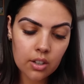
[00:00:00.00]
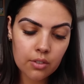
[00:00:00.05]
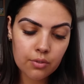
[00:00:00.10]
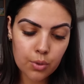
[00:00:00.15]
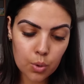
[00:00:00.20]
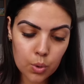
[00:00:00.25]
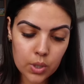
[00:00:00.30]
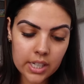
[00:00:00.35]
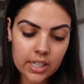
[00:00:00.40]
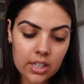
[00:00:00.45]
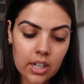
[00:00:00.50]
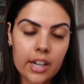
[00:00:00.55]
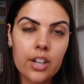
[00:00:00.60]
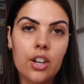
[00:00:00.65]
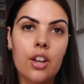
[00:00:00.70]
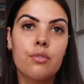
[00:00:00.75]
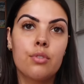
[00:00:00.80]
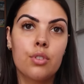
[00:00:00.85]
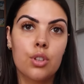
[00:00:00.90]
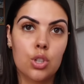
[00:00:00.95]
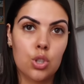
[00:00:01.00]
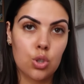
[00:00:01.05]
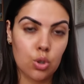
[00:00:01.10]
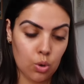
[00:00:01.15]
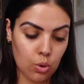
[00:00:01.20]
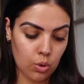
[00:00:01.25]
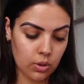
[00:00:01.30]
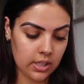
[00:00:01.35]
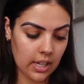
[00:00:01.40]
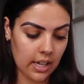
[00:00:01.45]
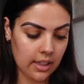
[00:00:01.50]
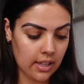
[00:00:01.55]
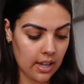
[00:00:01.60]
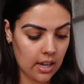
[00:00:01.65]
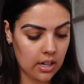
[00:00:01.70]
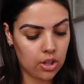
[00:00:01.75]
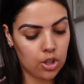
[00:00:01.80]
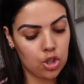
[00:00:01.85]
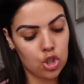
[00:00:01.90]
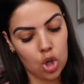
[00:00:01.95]
$14.99 for the shorts, and
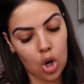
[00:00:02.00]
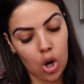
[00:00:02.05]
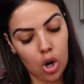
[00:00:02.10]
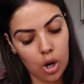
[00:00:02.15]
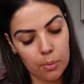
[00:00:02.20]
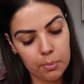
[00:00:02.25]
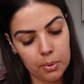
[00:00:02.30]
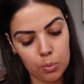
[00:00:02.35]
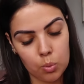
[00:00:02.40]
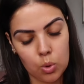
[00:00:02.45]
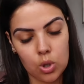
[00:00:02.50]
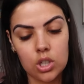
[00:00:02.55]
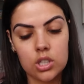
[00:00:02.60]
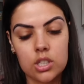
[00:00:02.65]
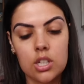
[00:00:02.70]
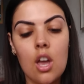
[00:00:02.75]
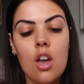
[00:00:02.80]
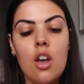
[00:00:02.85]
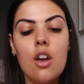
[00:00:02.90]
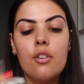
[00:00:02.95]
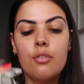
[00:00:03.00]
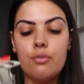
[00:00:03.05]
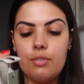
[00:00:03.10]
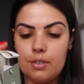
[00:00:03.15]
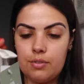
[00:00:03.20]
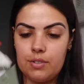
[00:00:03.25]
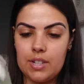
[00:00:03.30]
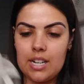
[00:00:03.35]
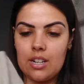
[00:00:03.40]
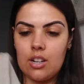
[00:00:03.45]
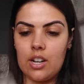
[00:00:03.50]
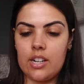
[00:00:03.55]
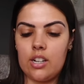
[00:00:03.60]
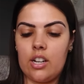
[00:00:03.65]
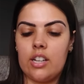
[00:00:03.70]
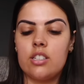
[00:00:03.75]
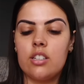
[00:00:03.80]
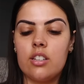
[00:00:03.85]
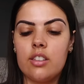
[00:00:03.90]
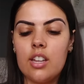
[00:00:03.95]
then the top was
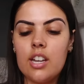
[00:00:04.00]
$15.99. So